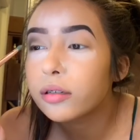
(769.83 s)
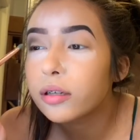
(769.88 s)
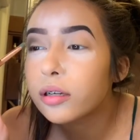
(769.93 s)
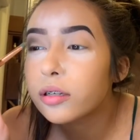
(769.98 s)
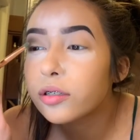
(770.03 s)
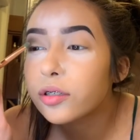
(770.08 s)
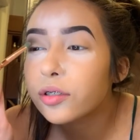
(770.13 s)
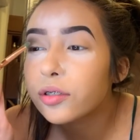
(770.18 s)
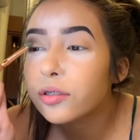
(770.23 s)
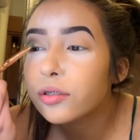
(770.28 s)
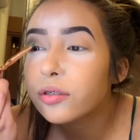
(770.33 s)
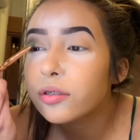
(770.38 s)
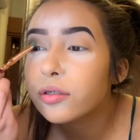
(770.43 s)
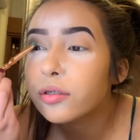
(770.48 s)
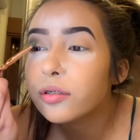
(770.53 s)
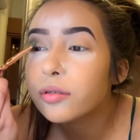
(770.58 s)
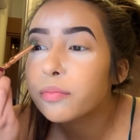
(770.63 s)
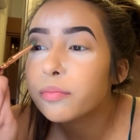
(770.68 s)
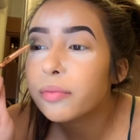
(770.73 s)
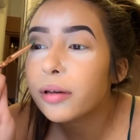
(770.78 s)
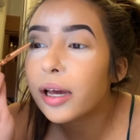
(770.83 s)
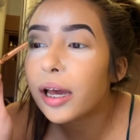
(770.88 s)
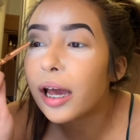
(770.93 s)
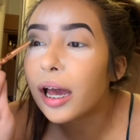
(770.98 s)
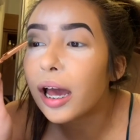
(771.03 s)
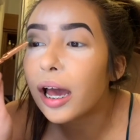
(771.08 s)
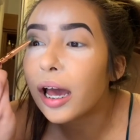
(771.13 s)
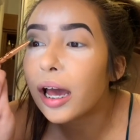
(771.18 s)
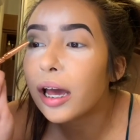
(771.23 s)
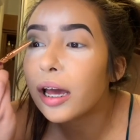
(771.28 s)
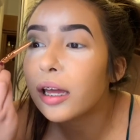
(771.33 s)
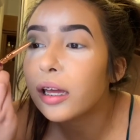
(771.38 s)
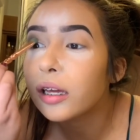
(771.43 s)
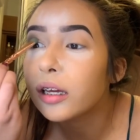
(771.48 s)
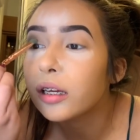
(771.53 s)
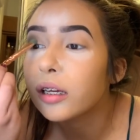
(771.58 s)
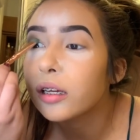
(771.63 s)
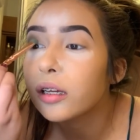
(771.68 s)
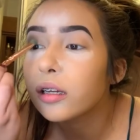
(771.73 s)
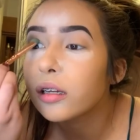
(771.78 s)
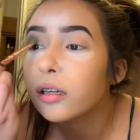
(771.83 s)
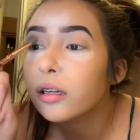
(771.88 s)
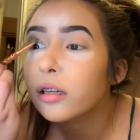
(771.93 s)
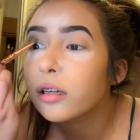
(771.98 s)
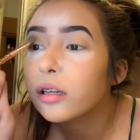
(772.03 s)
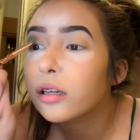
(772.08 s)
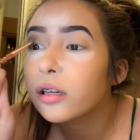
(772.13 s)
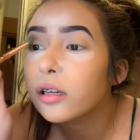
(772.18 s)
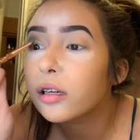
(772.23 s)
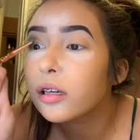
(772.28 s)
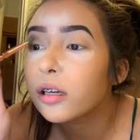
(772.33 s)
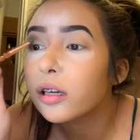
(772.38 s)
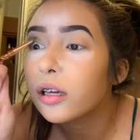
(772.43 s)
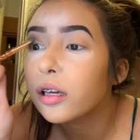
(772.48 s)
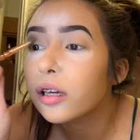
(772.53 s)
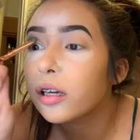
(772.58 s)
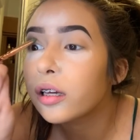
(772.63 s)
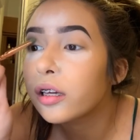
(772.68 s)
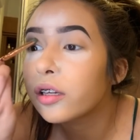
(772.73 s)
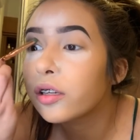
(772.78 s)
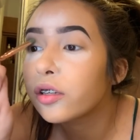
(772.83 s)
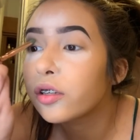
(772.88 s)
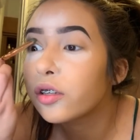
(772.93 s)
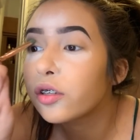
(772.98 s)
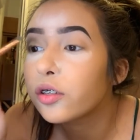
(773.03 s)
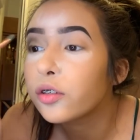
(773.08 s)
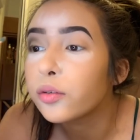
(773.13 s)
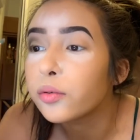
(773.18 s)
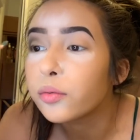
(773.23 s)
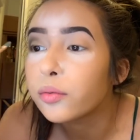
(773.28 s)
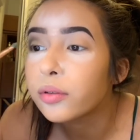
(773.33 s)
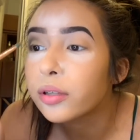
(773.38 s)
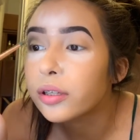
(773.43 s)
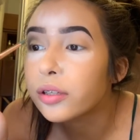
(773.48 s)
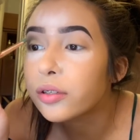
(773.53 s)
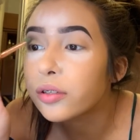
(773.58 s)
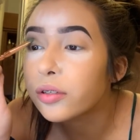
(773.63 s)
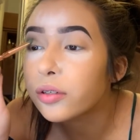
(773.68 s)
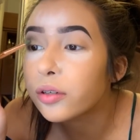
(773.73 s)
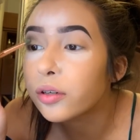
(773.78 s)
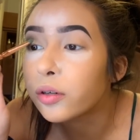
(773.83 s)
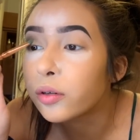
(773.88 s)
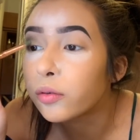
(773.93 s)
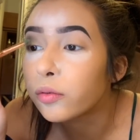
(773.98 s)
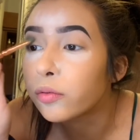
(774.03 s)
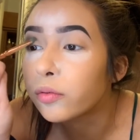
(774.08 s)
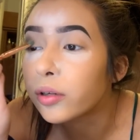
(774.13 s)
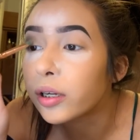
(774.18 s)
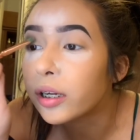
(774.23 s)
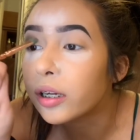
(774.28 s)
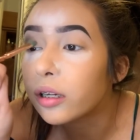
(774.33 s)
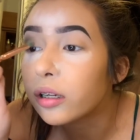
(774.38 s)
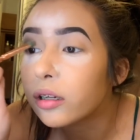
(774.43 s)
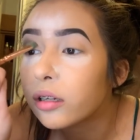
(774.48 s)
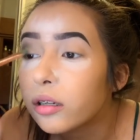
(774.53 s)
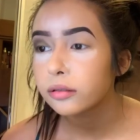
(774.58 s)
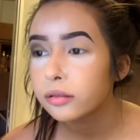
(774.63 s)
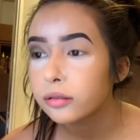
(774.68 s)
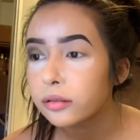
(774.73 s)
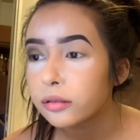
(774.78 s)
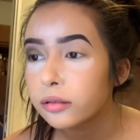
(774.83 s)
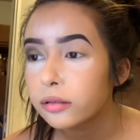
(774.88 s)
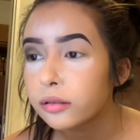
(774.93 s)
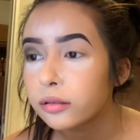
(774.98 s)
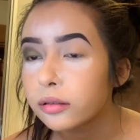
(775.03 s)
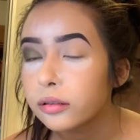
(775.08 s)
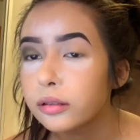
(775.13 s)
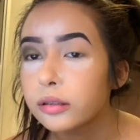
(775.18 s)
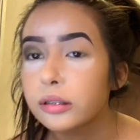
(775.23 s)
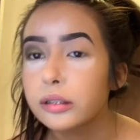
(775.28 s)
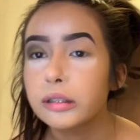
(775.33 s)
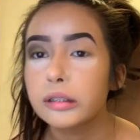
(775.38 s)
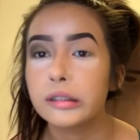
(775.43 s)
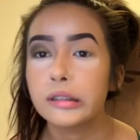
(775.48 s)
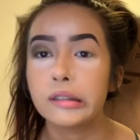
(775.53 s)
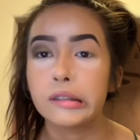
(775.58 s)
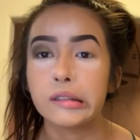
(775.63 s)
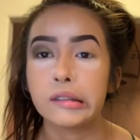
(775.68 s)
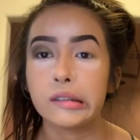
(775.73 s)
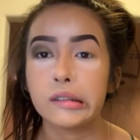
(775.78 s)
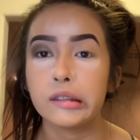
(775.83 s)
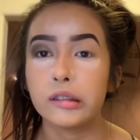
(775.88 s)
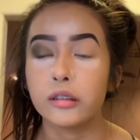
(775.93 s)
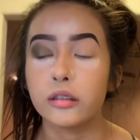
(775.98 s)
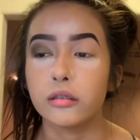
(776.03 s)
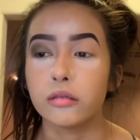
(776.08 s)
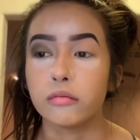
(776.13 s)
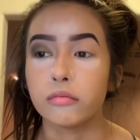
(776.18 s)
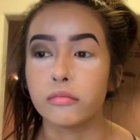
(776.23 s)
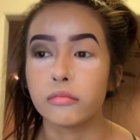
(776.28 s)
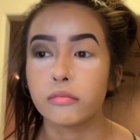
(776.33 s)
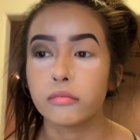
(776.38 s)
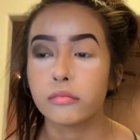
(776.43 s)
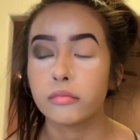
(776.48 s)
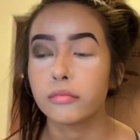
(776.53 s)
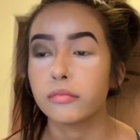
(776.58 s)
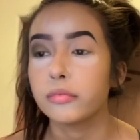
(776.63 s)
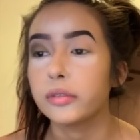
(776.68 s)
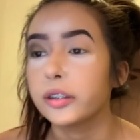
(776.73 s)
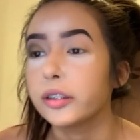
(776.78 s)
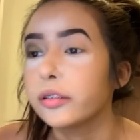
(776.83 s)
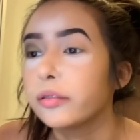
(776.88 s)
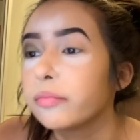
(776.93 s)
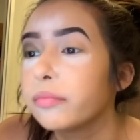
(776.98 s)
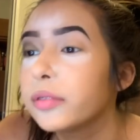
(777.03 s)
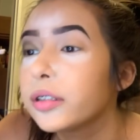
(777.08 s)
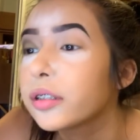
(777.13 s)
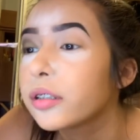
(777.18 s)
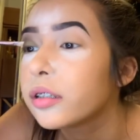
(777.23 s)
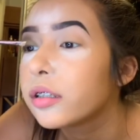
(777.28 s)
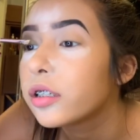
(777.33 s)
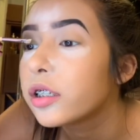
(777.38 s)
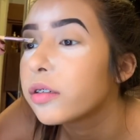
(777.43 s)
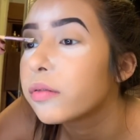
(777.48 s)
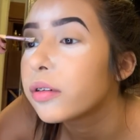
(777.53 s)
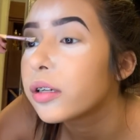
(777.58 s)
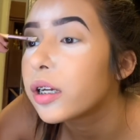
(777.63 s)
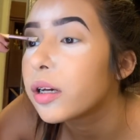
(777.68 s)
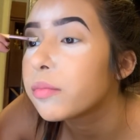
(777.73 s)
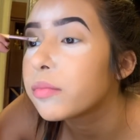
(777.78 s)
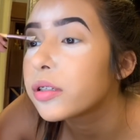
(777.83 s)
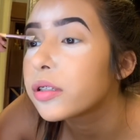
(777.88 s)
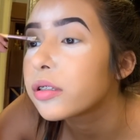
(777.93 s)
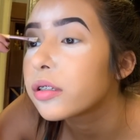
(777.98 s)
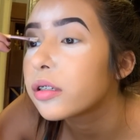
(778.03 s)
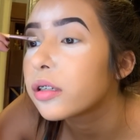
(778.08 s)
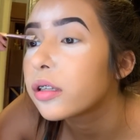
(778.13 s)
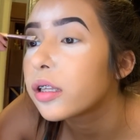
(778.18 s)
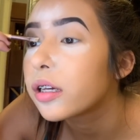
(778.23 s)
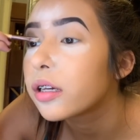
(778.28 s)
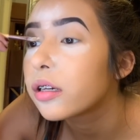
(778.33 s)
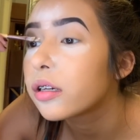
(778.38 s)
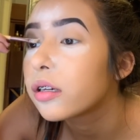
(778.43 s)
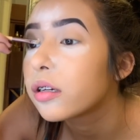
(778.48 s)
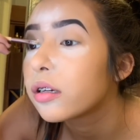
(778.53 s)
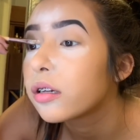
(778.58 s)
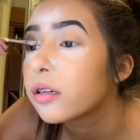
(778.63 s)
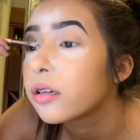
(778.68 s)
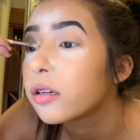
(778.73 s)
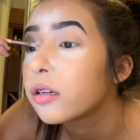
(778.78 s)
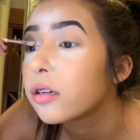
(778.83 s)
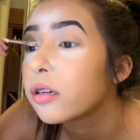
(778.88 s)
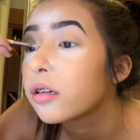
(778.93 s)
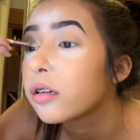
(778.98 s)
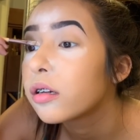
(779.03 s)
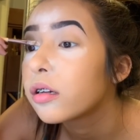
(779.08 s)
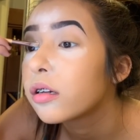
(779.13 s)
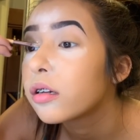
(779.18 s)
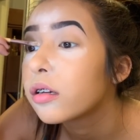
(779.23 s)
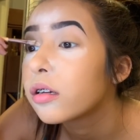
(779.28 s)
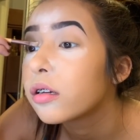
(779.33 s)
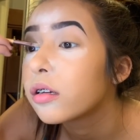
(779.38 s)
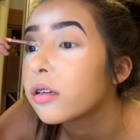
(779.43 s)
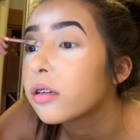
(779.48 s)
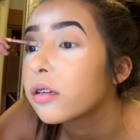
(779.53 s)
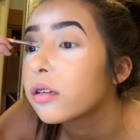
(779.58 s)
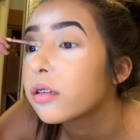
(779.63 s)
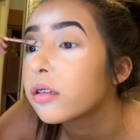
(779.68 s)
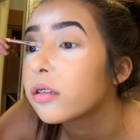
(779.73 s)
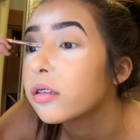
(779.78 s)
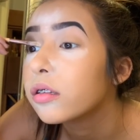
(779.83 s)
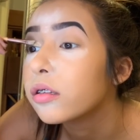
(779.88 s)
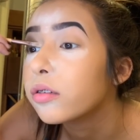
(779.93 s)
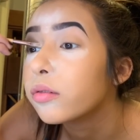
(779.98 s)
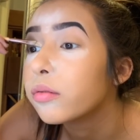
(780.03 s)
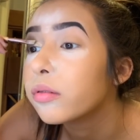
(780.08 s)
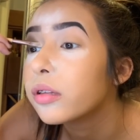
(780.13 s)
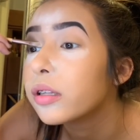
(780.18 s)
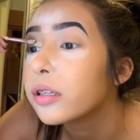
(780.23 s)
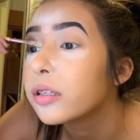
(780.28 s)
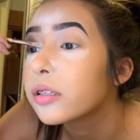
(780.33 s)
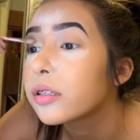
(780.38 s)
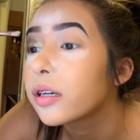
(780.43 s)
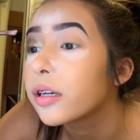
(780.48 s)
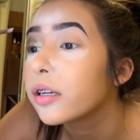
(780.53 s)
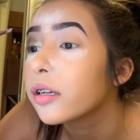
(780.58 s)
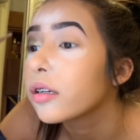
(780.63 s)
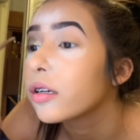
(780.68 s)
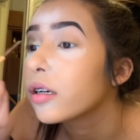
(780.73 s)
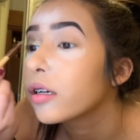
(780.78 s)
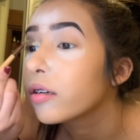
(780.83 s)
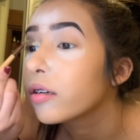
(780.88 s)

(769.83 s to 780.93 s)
and just pat it into this green. No, I'm just gonna, you know what, I'm just gonna like do this kind of cut